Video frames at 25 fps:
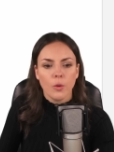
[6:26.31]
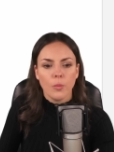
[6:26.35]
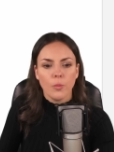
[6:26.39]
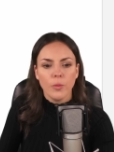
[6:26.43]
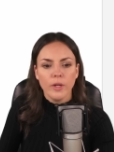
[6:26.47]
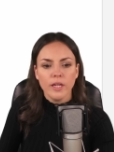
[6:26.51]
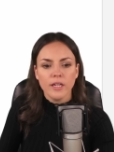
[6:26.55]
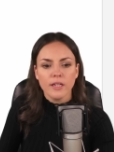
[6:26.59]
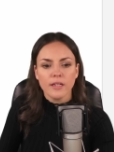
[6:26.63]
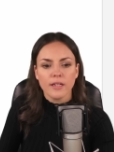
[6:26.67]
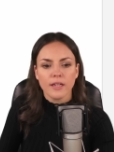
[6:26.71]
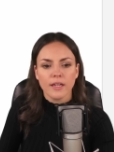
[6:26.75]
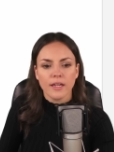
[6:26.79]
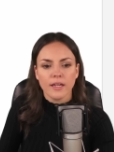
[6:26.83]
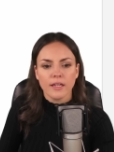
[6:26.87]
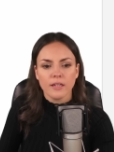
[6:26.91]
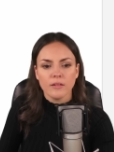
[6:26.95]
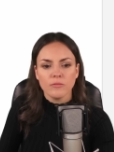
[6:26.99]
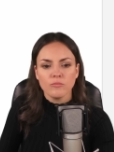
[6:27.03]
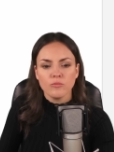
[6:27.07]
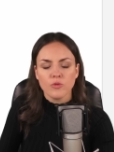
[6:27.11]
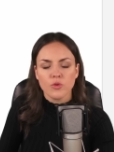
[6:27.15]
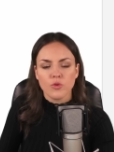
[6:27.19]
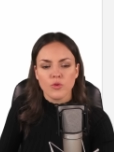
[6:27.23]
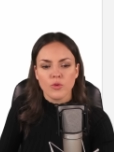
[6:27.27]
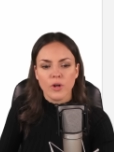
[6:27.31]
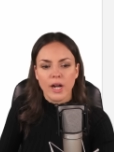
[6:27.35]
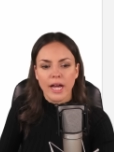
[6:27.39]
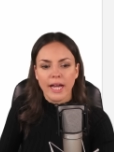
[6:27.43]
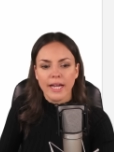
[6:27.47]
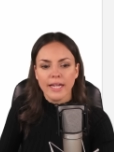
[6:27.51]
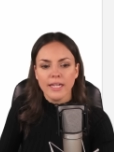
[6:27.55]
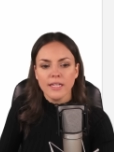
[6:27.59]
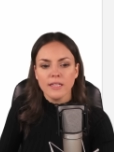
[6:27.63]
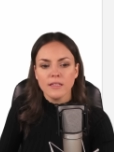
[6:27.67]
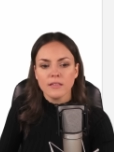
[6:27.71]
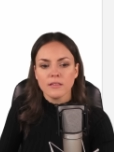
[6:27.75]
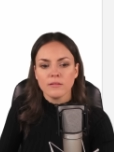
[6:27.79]
we can
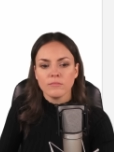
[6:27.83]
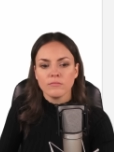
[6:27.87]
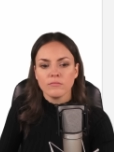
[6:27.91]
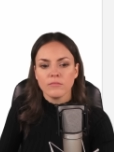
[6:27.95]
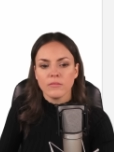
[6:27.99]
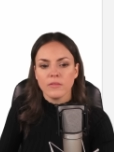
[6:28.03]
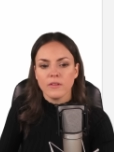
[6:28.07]
write